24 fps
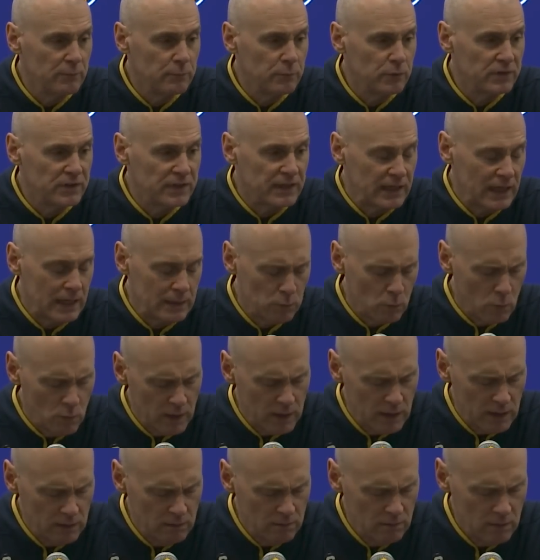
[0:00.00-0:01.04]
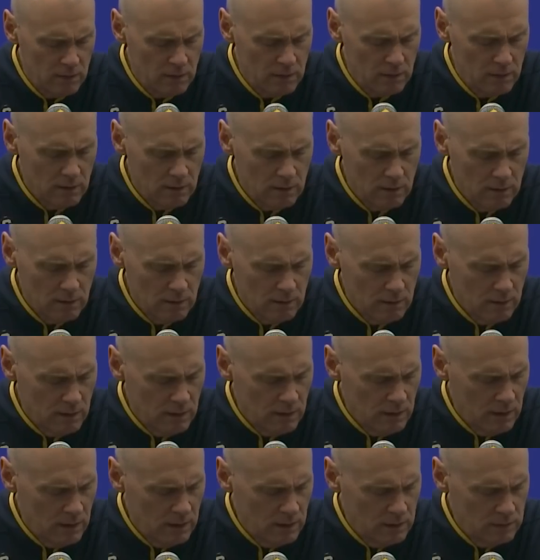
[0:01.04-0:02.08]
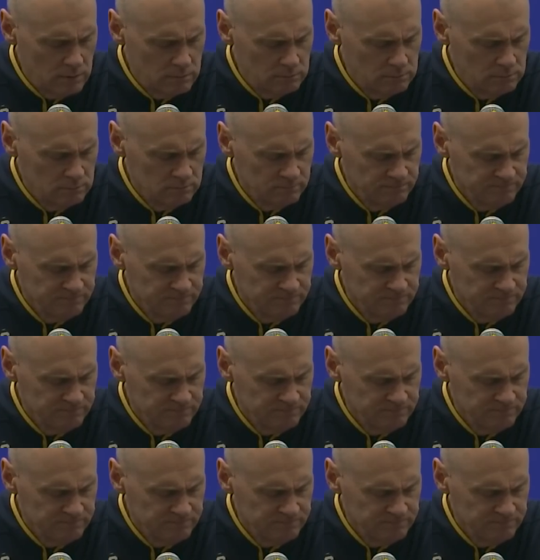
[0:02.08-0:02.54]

I put the game away. And